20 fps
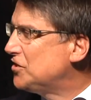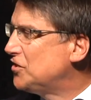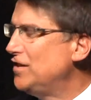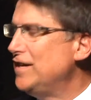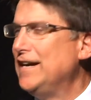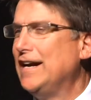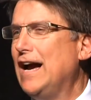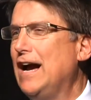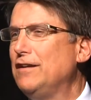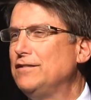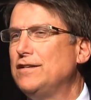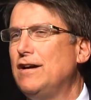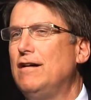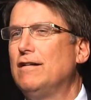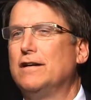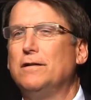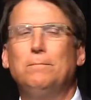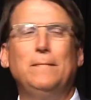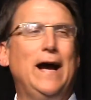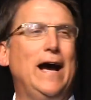thing I'll
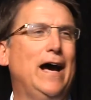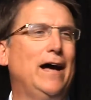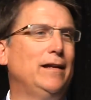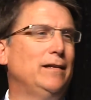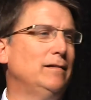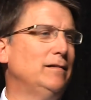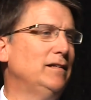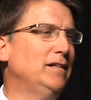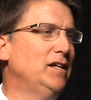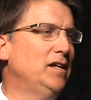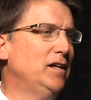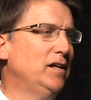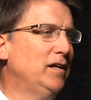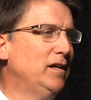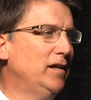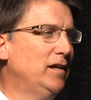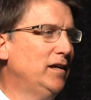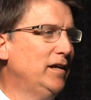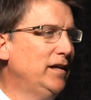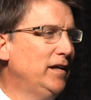talk about
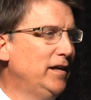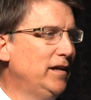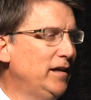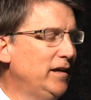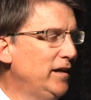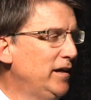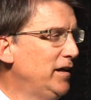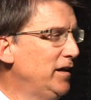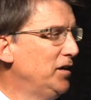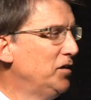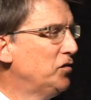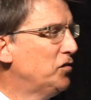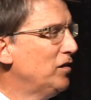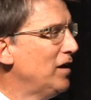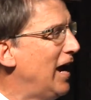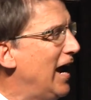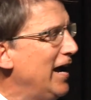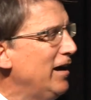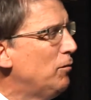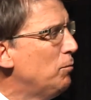is,
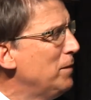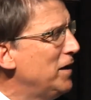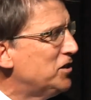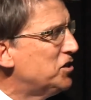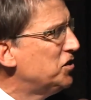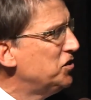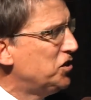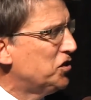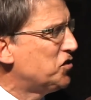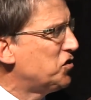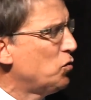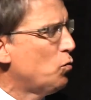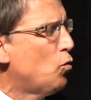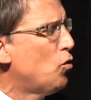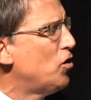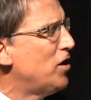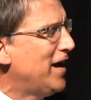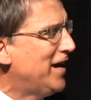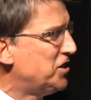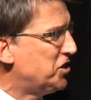I don't mention just the
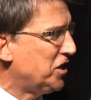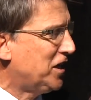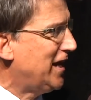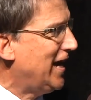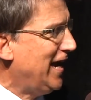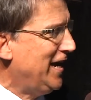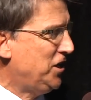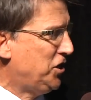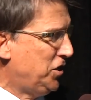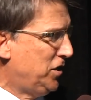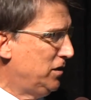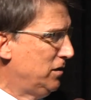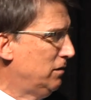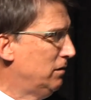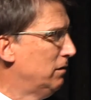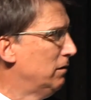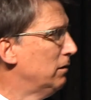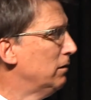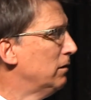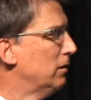word education.
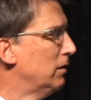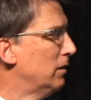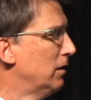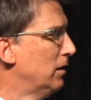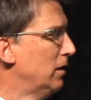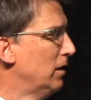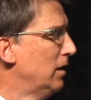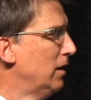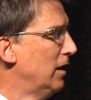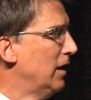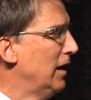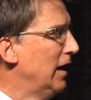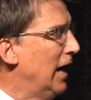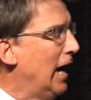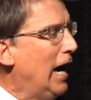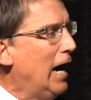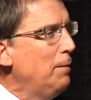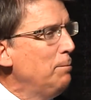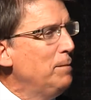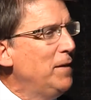
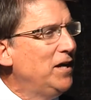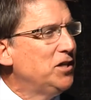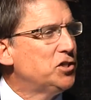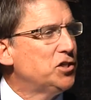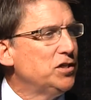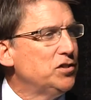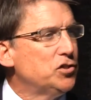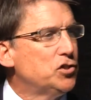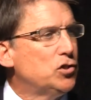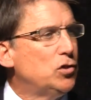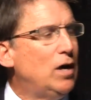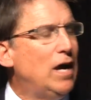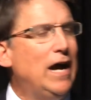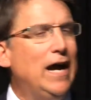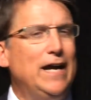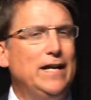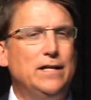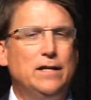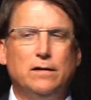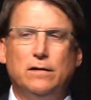I mention
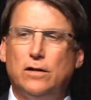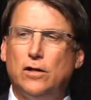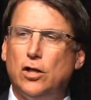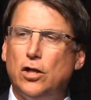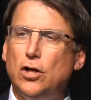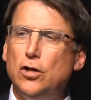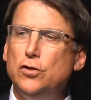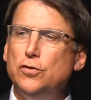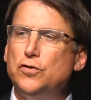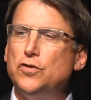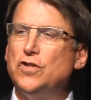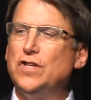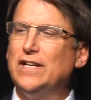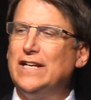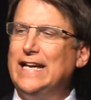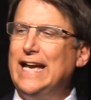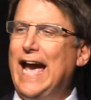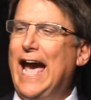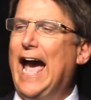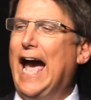trying to close the
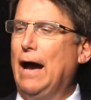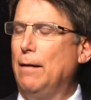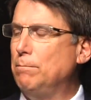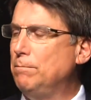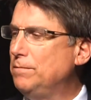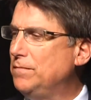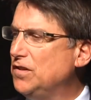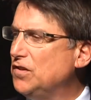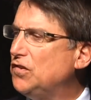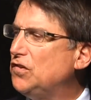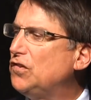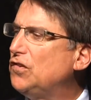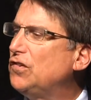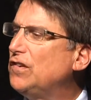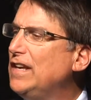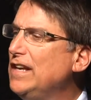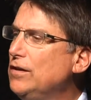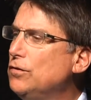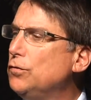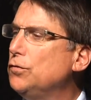gap, the
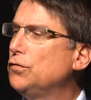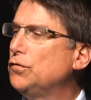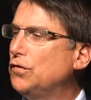skills